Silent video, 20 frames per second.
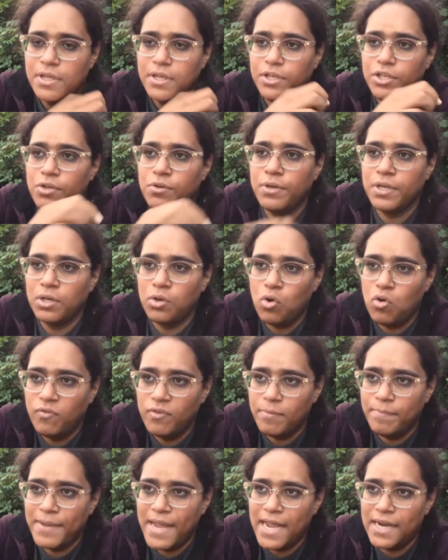you can
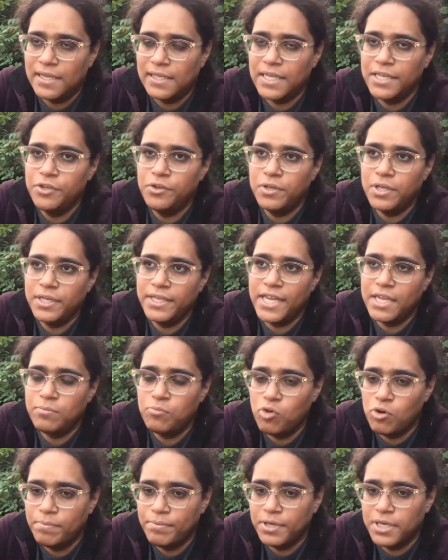over panel and you can get
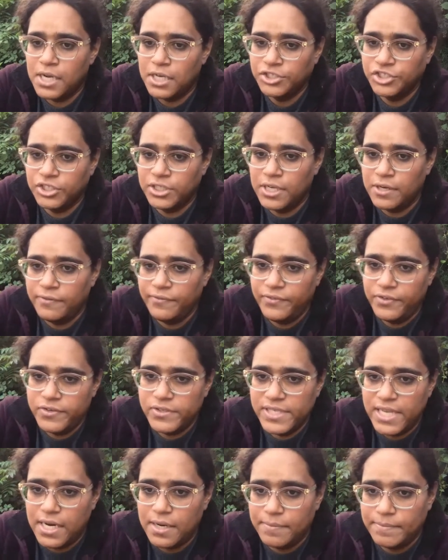more production out of your
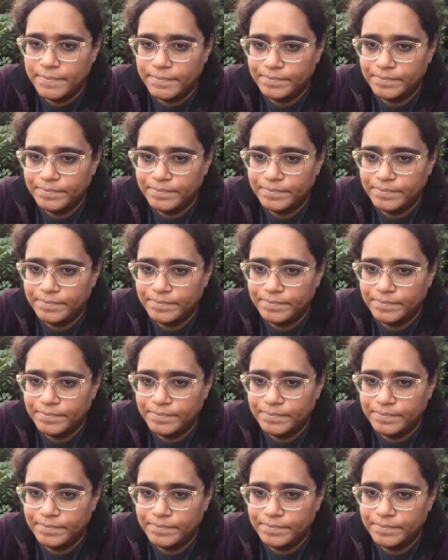setup.